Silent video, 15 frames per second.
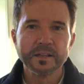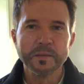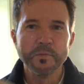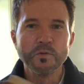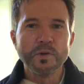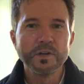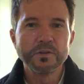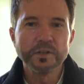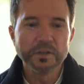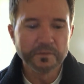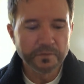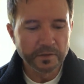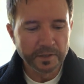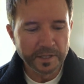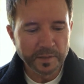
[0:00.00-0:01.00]
Let me read to you
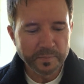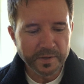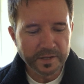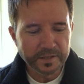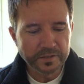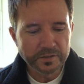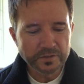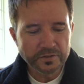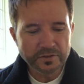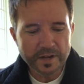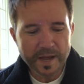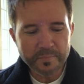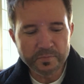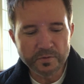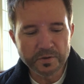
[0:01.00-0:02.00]
Philippians
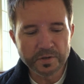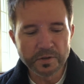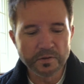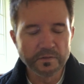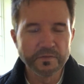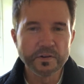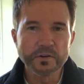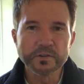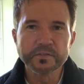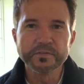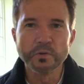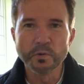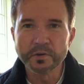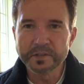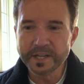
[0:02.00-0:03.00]
chapter 2, verse
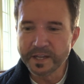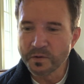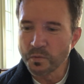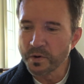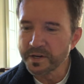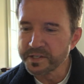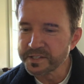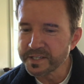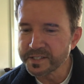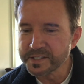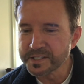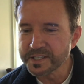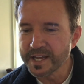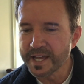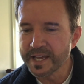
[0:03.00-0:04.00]
14. What does it
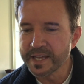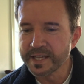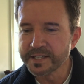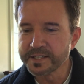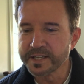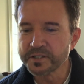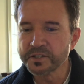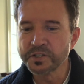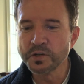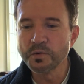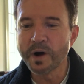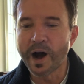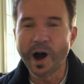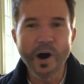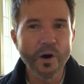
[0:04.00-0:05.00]
say? It says,
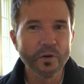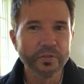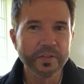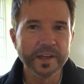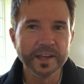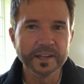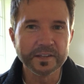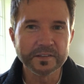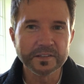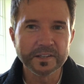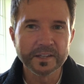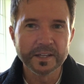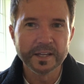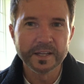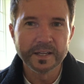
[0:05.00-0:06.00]
Do all things
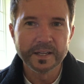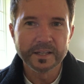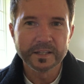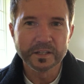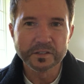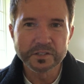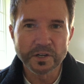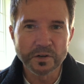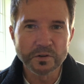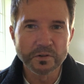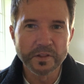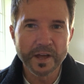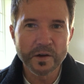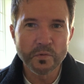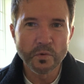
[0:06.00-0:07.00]
I'll
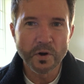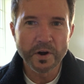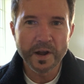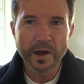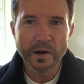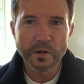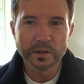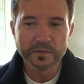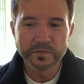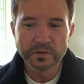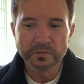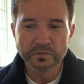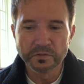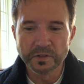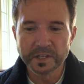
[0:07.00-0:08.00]
circle that word all if
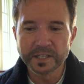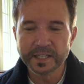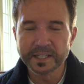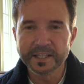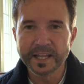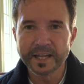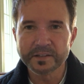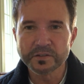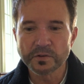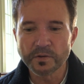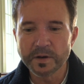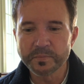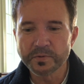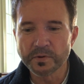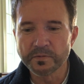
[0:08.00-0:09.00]
you're looking at that
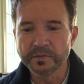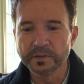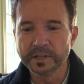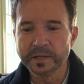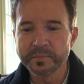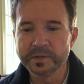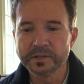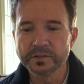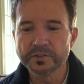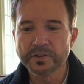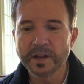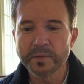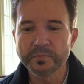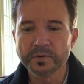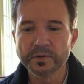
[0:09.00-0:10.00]
scripture, Philippians
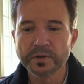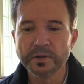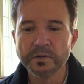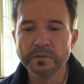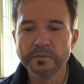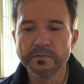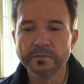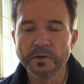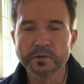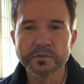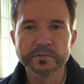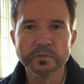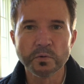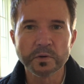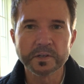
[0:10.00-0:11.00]
chapter 2, verse
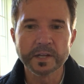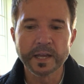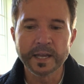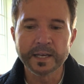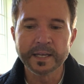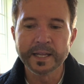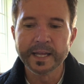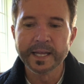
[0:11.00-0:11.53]
14.